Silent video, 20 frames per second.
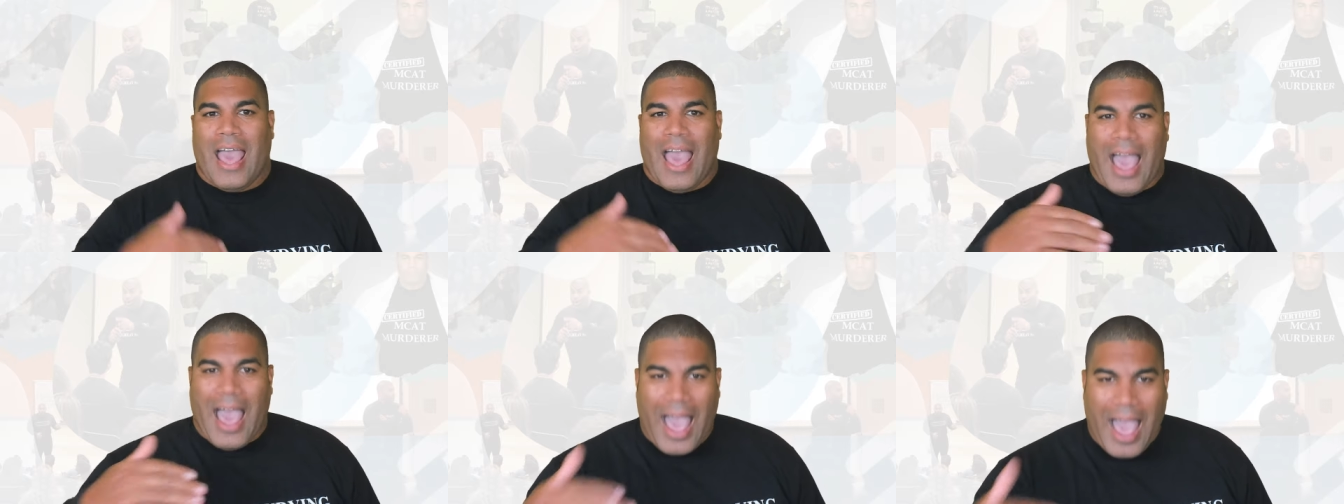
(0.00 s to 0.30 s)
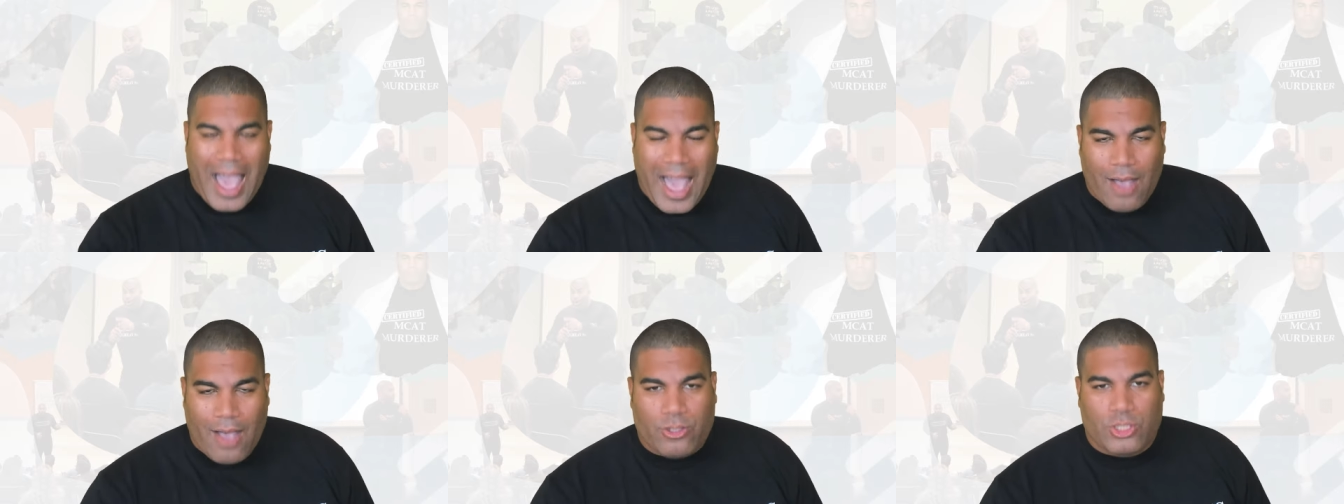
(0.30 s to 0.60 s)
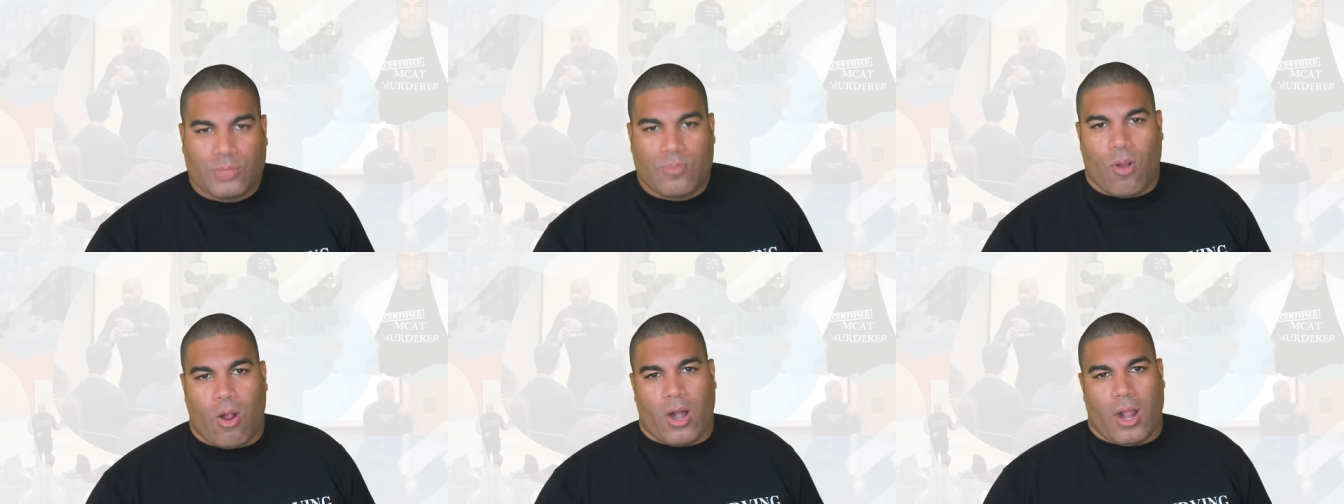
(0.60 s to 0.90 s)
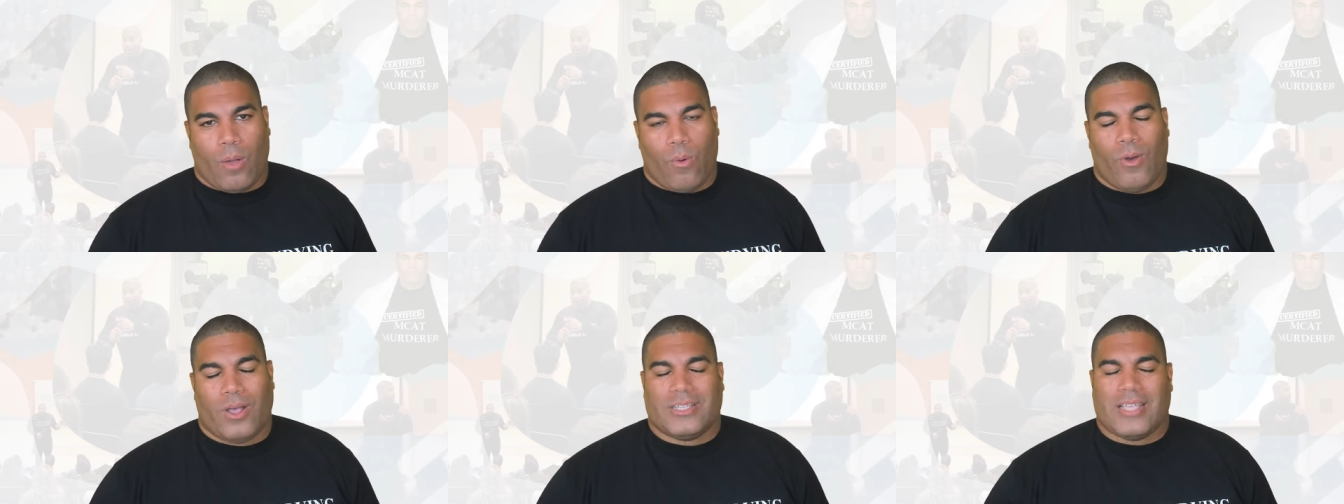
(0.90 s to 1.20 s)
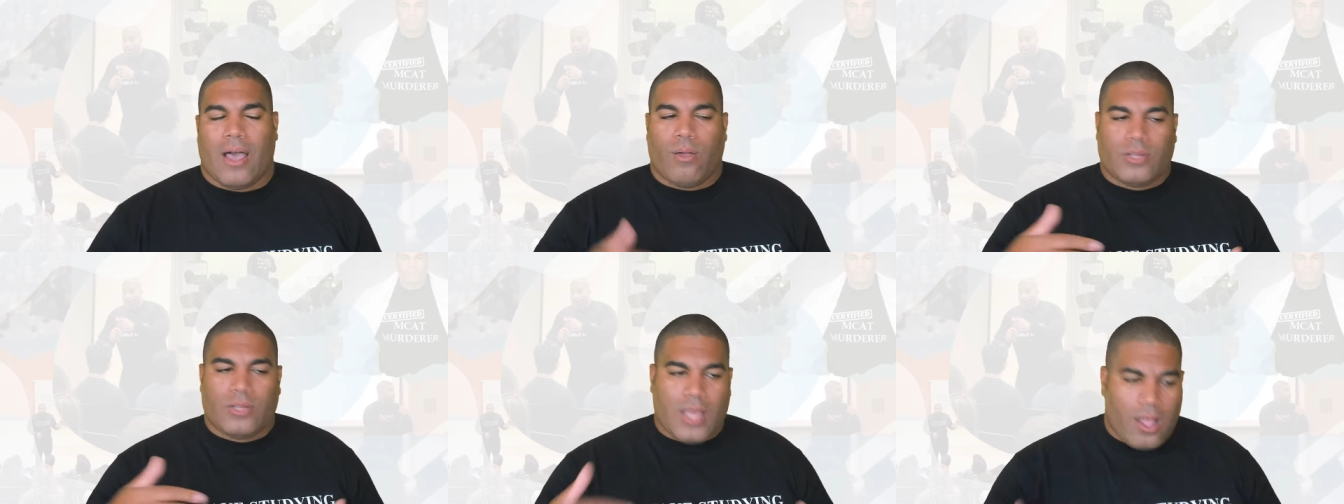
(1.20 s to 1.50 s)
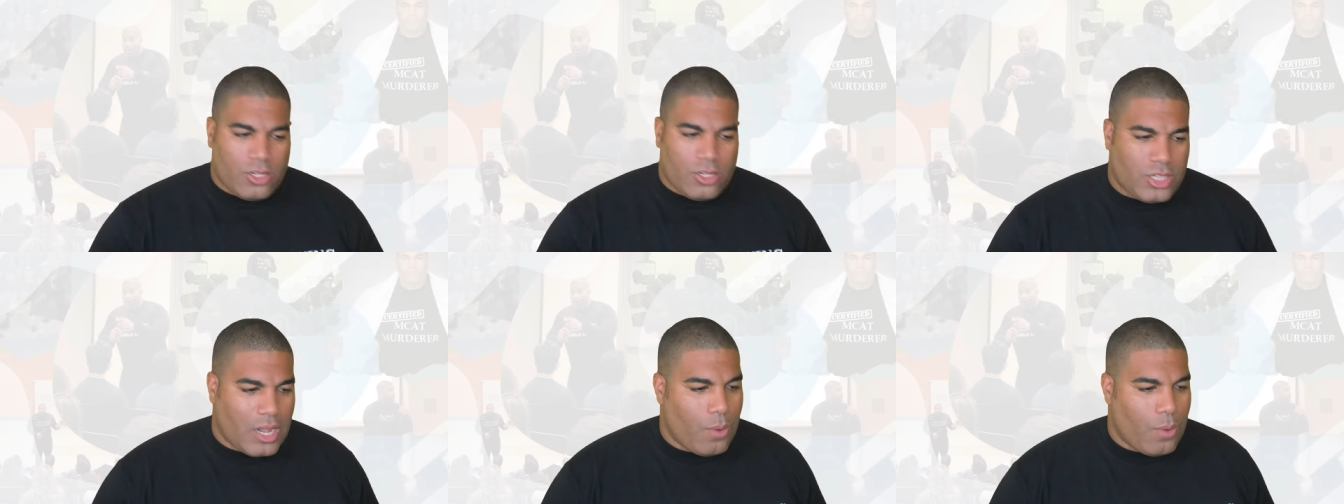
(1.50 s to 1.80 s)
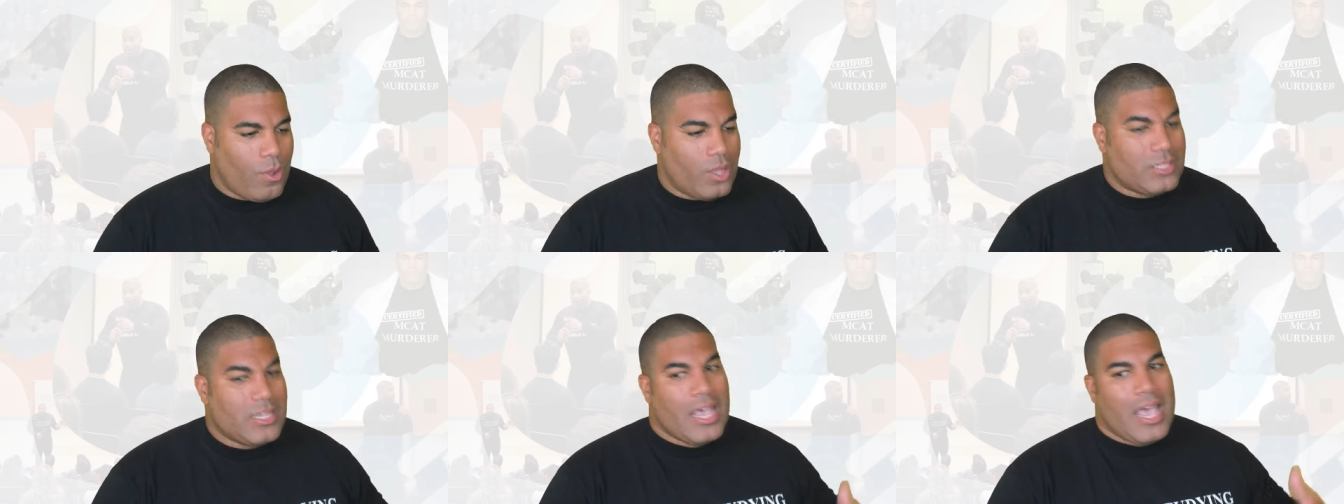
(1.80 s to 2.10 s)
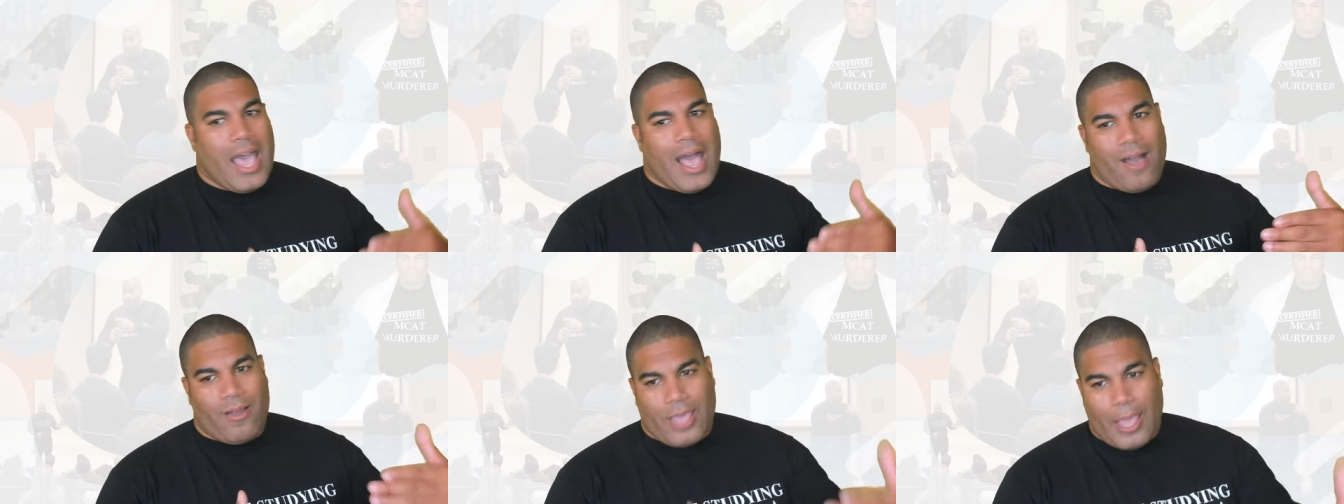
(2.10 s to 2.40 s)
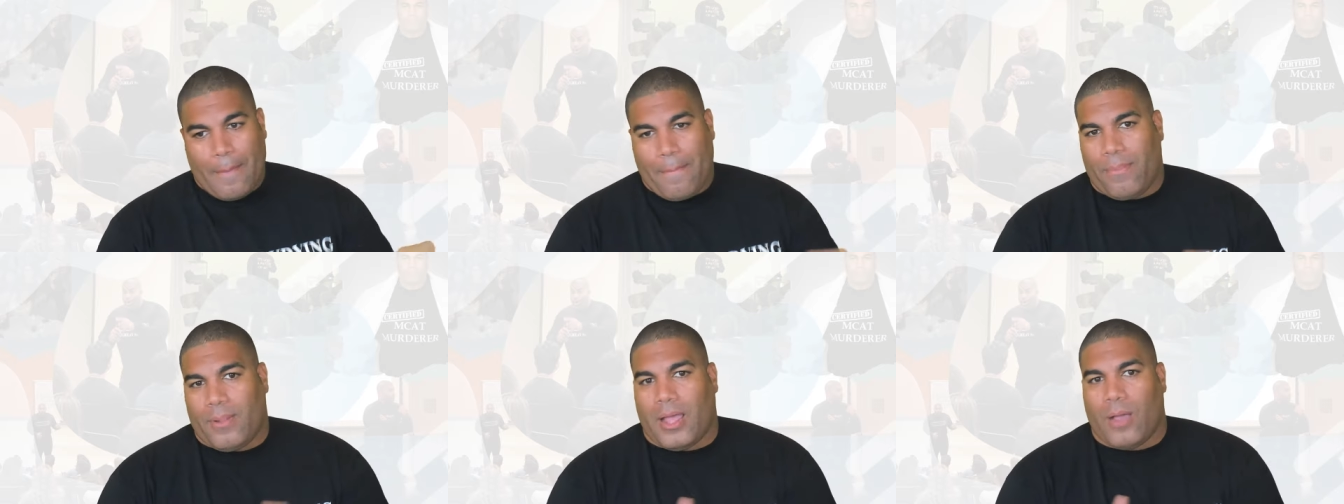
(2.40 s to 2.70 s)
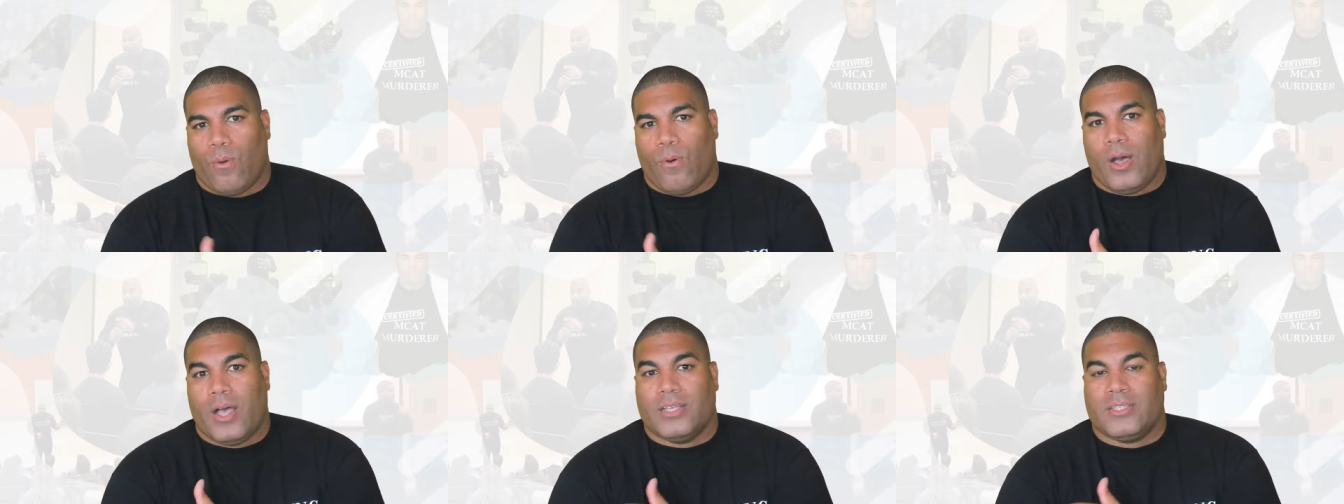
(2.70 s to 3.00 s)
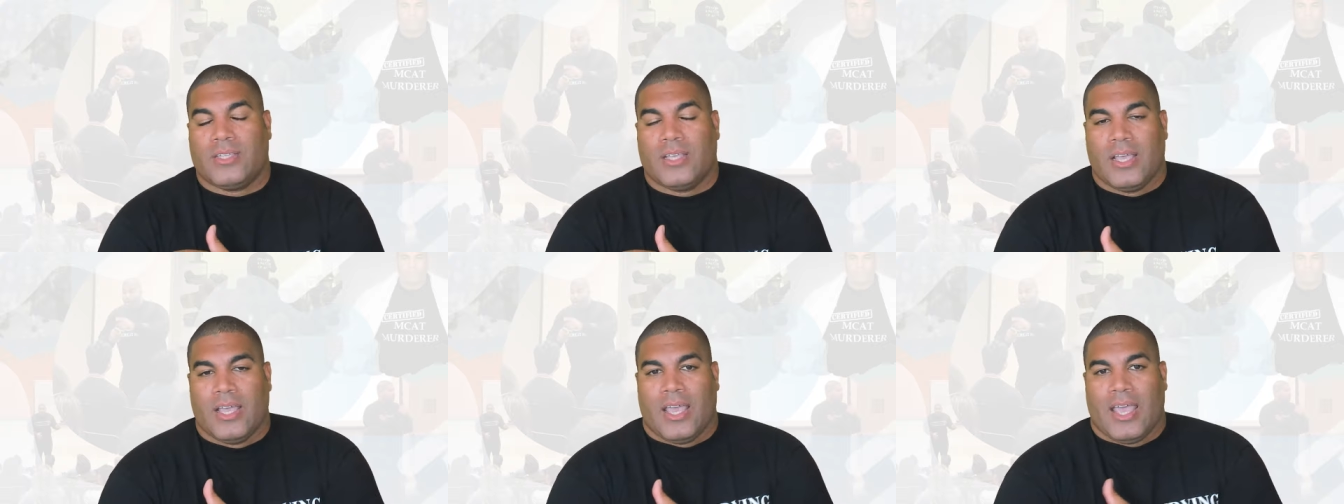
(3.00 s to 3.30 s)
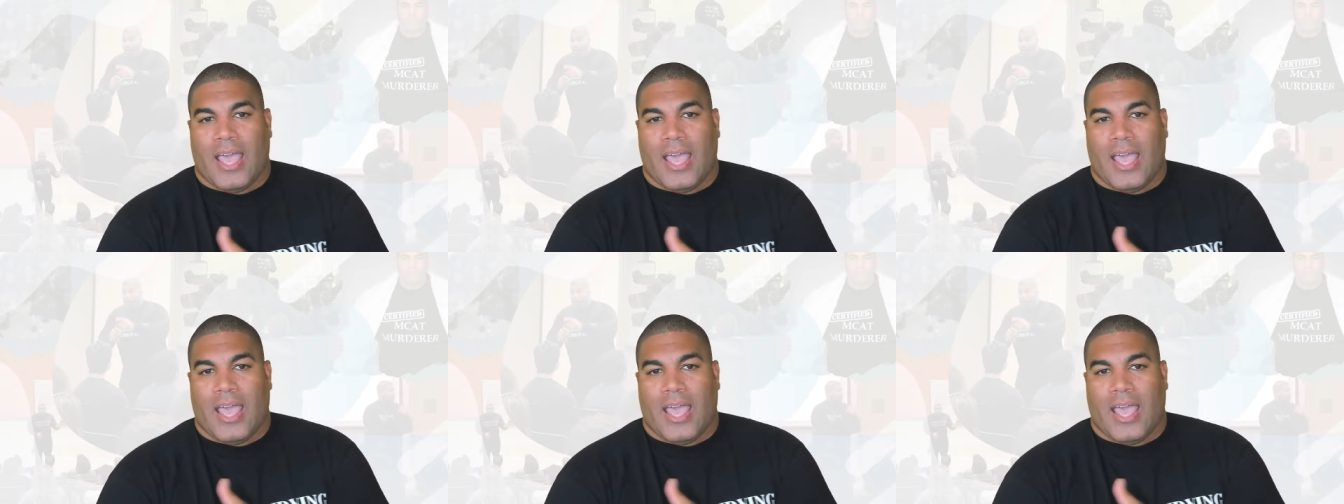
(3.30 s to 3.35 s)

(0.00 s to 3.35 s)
how smart I was, how intelligent I was, how capable I was.